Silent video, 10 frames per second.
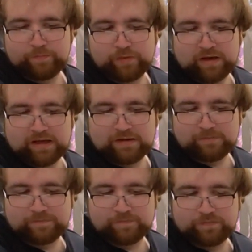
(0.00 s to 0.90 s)
But
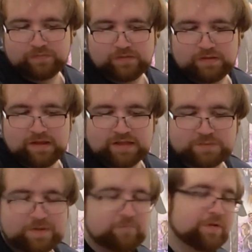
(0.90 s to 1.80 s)
it's
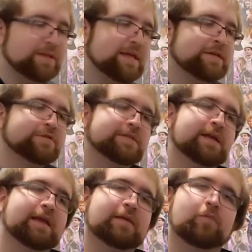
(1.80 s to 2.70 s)
been really interesting